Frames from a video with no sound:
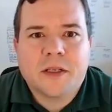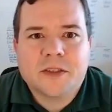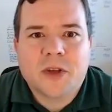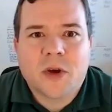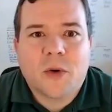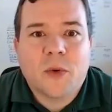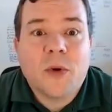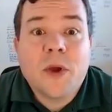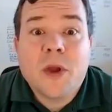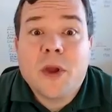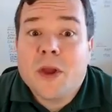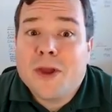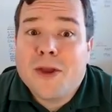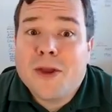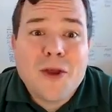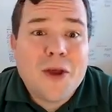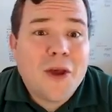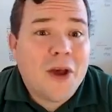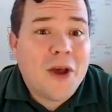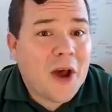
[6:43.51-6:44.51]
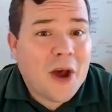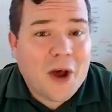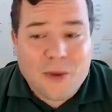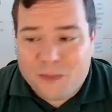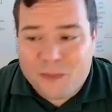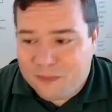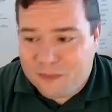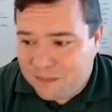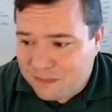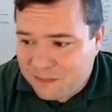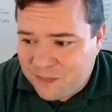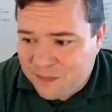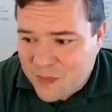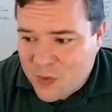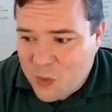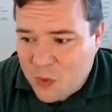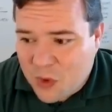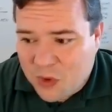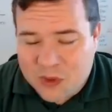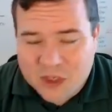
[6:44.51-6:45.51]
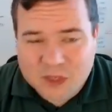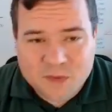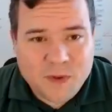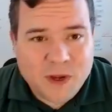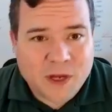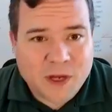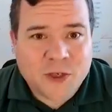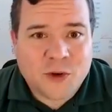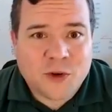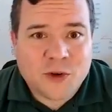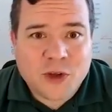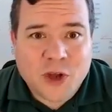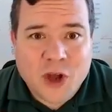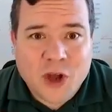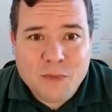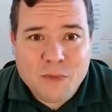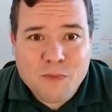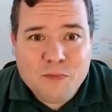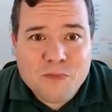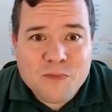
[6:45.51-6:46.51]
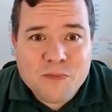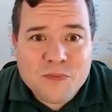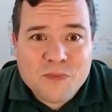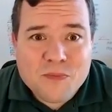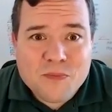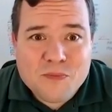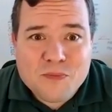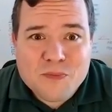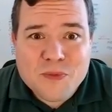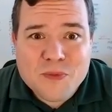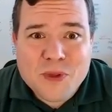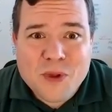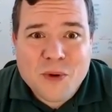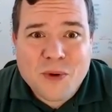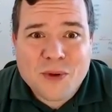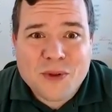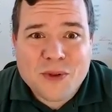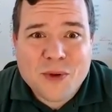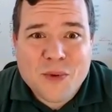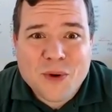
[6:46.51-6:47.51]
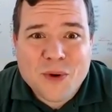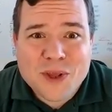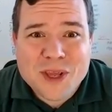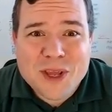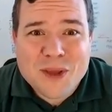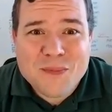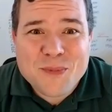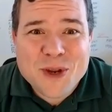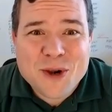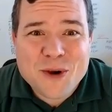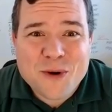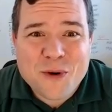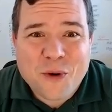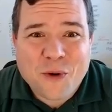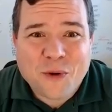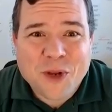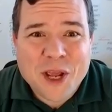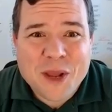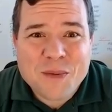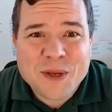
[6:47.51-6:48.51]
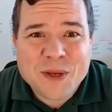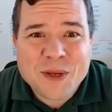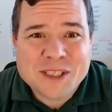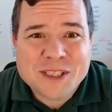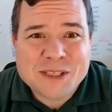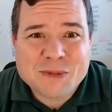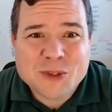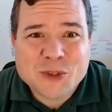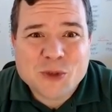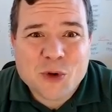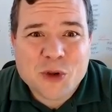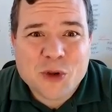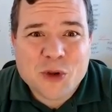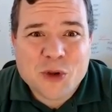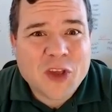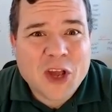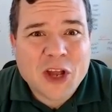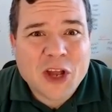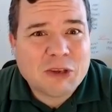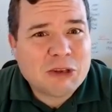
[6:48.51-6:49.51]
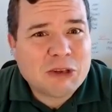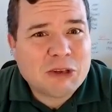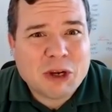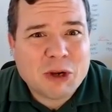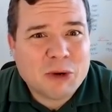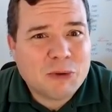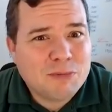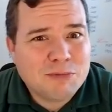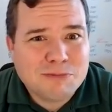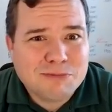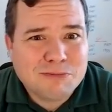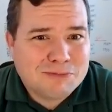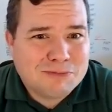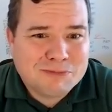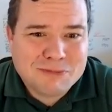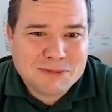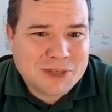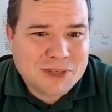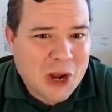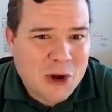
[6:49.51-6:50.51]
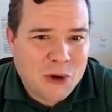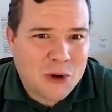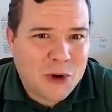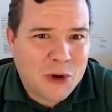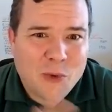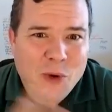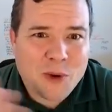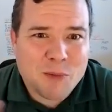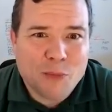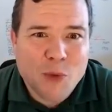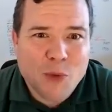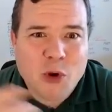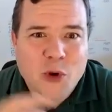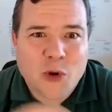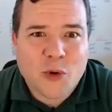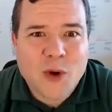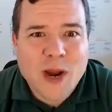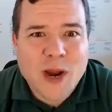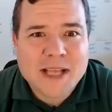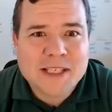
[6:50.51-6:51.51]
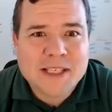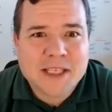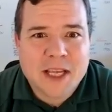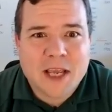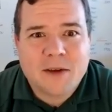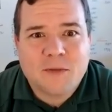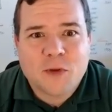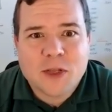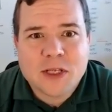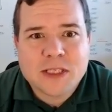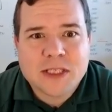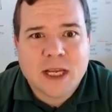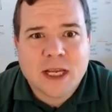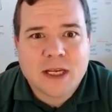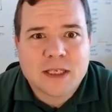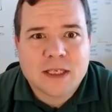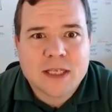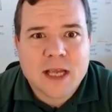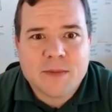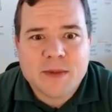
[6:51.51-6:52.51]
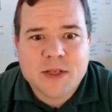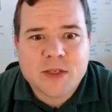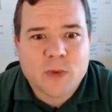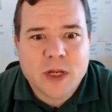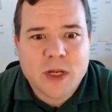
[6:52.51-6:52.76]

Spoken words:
So, want to respect your time. Don't want to keep you here all day, because I'm sure you've got, I don't know what, mow your grass again for the second time this week.